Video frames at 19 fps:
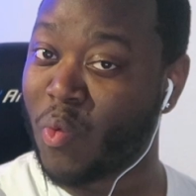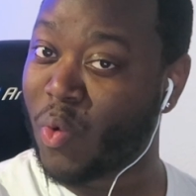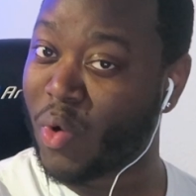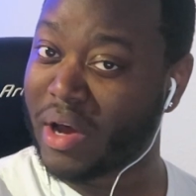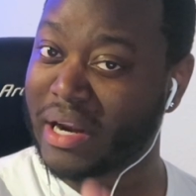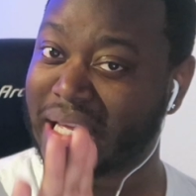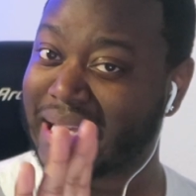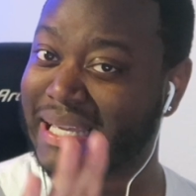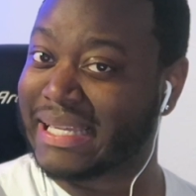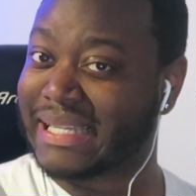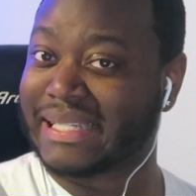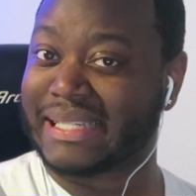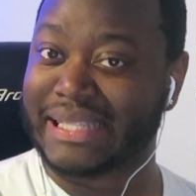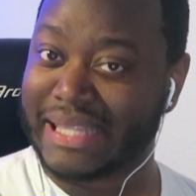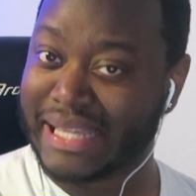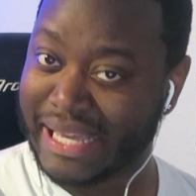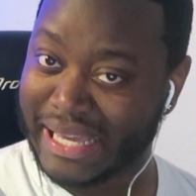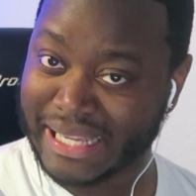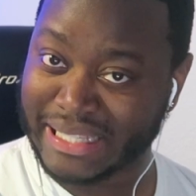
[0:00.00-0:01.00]
What
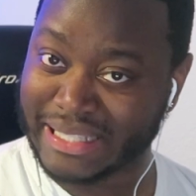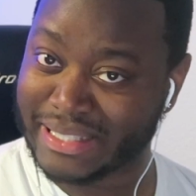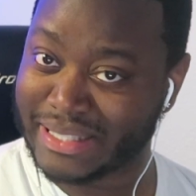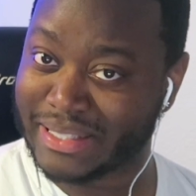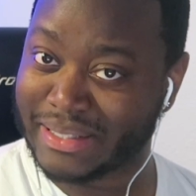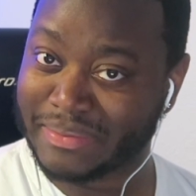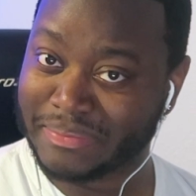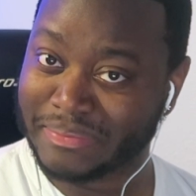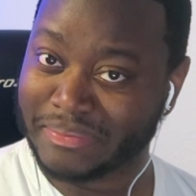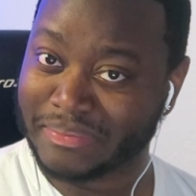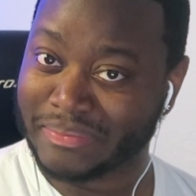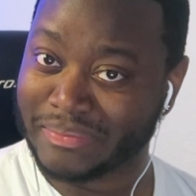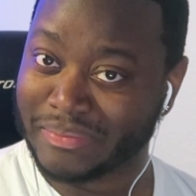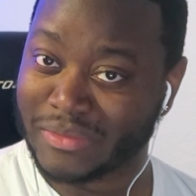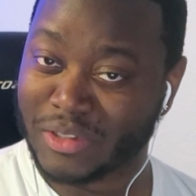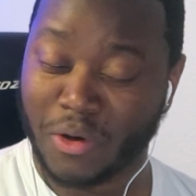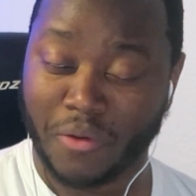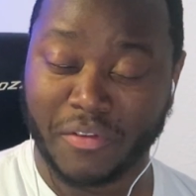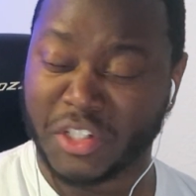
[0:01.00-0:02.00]
is this?
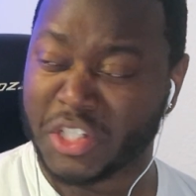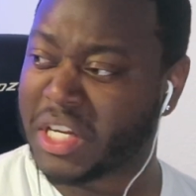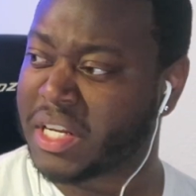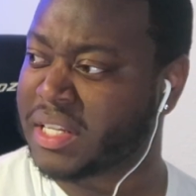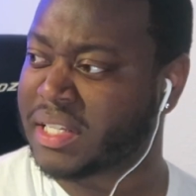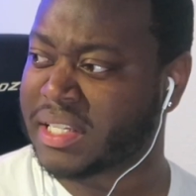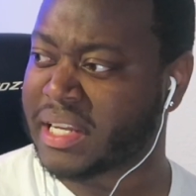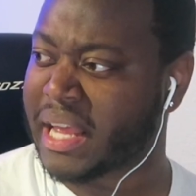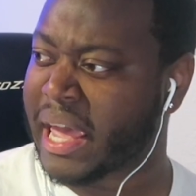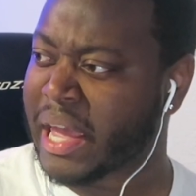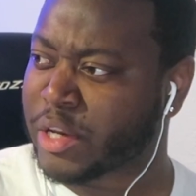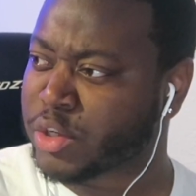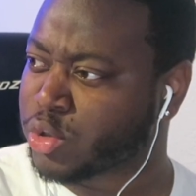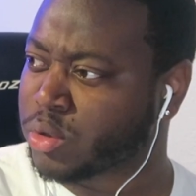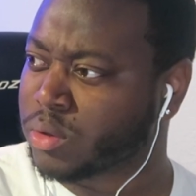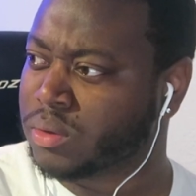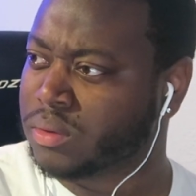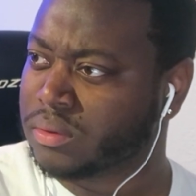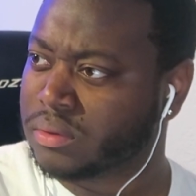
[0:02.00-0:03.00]
So Vegeta's an
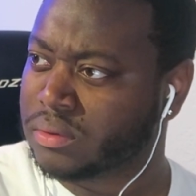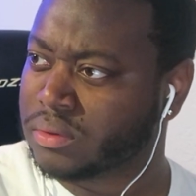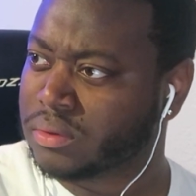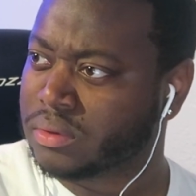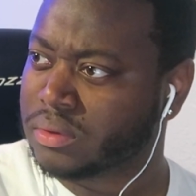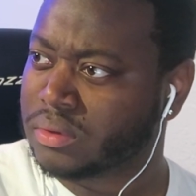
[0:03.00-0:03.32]
angel.